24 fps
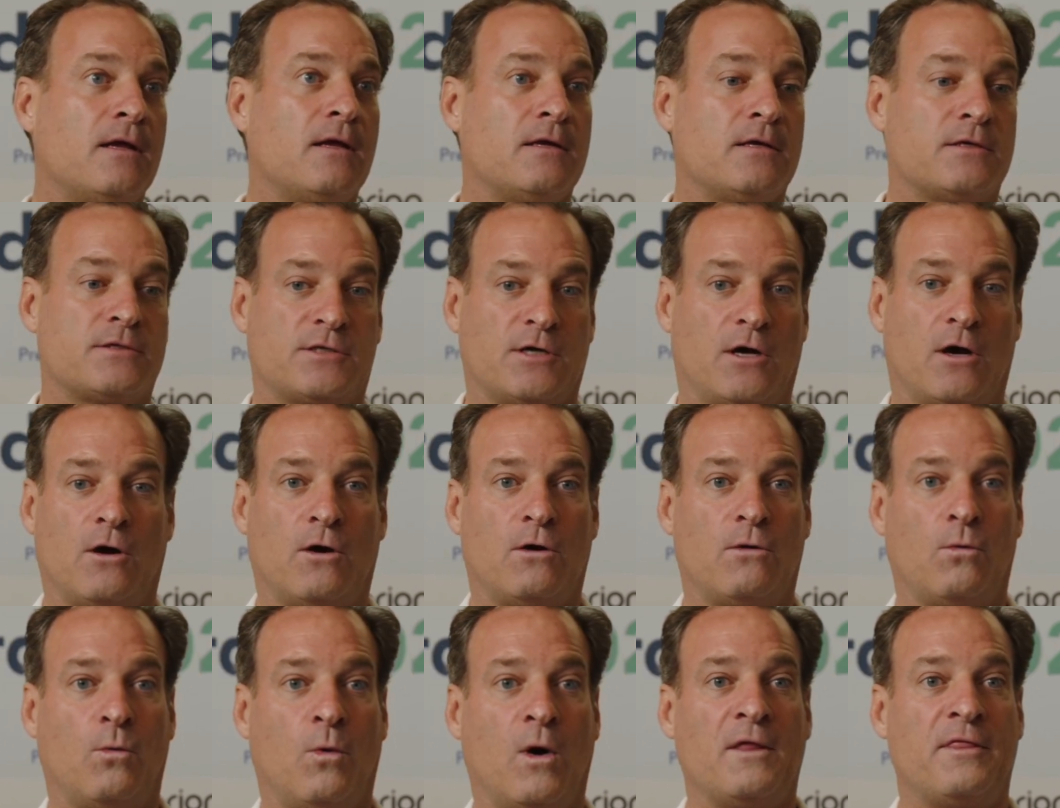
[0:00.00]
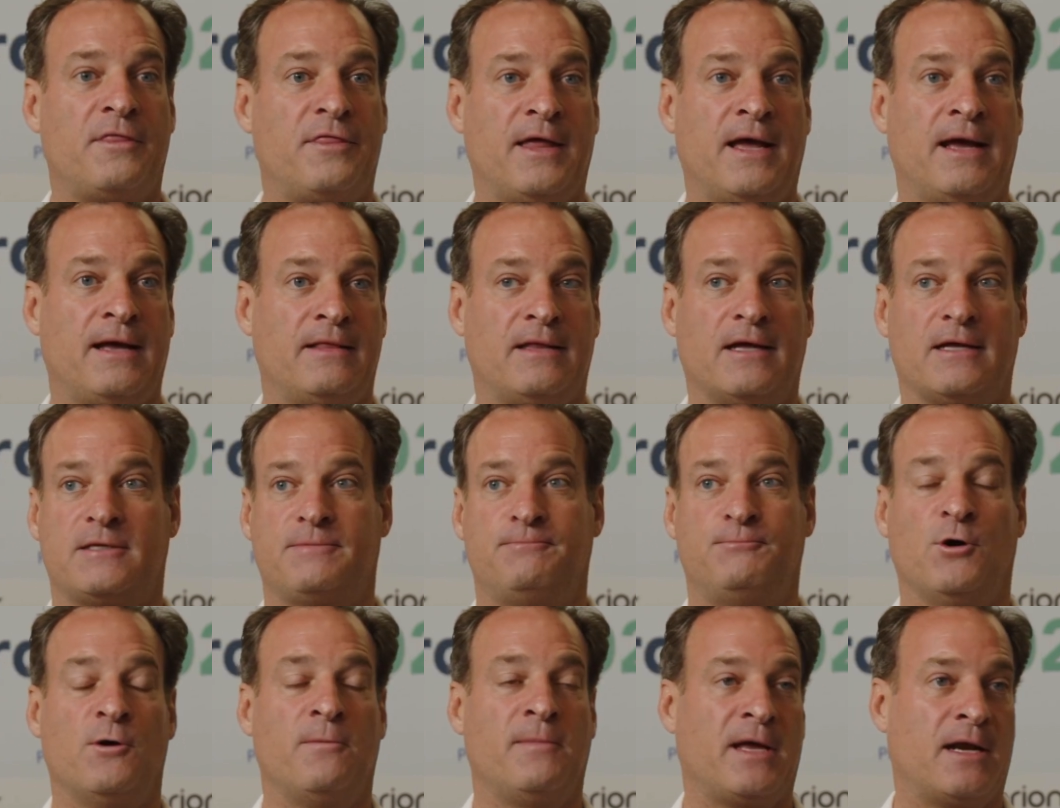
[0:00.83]
So one thing that's
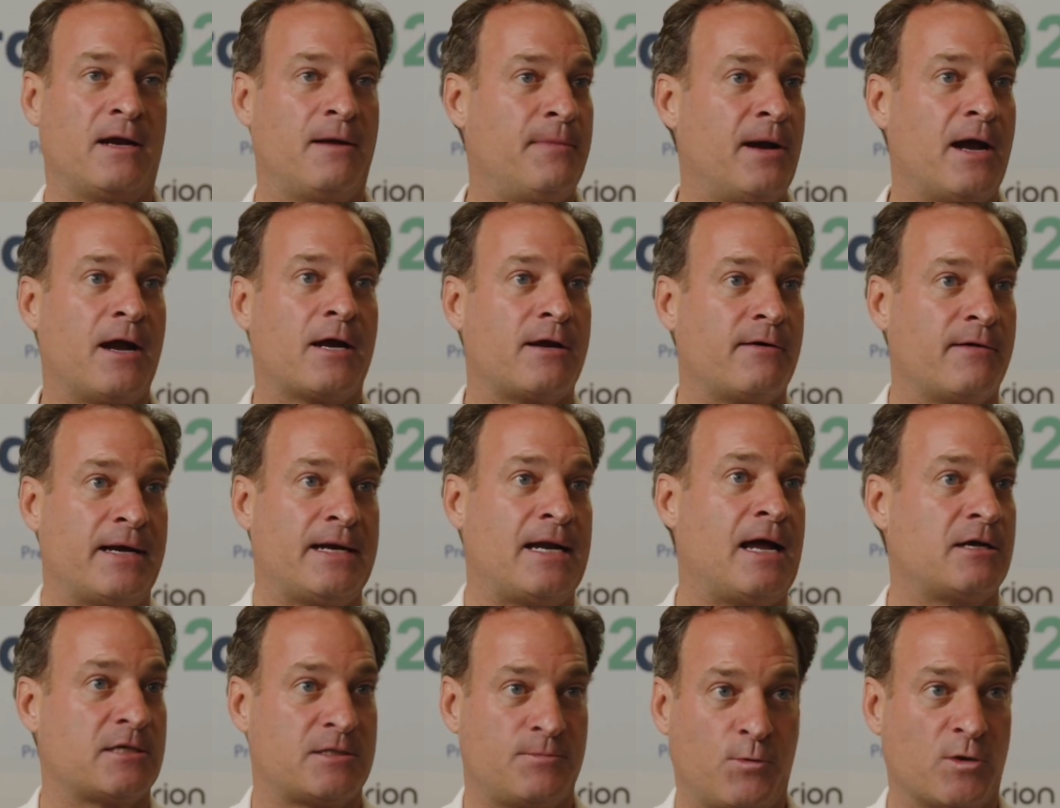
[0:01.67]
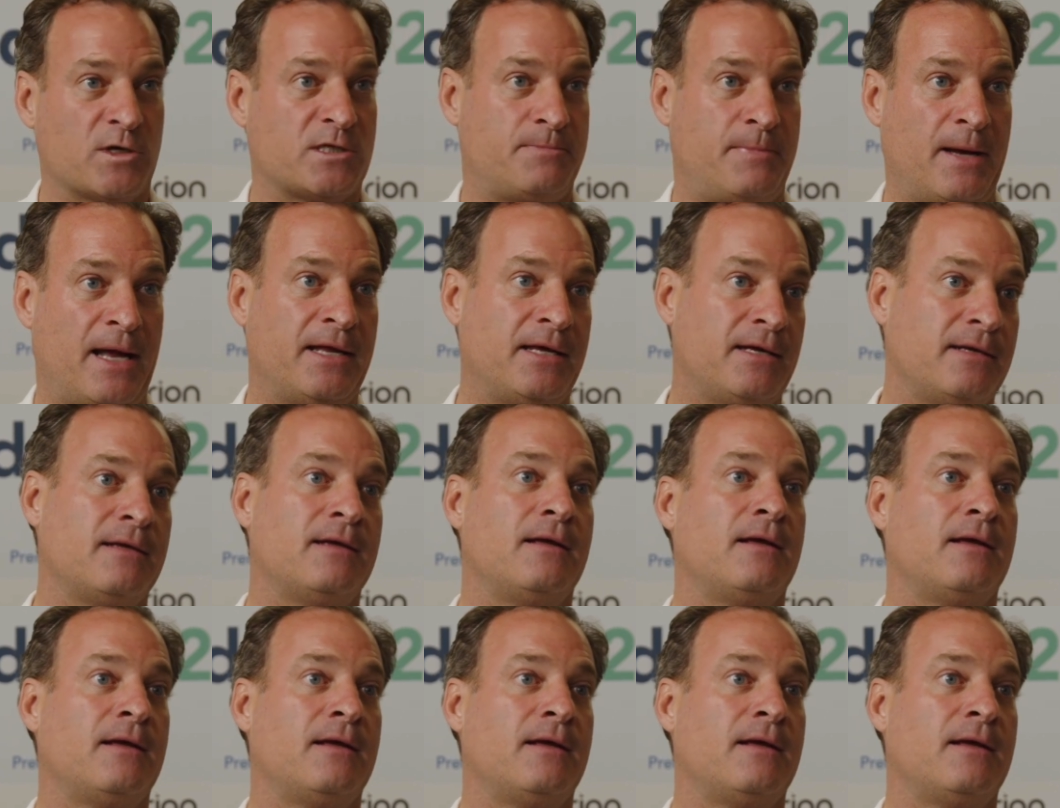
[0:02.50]
booming in America right now is sports betting.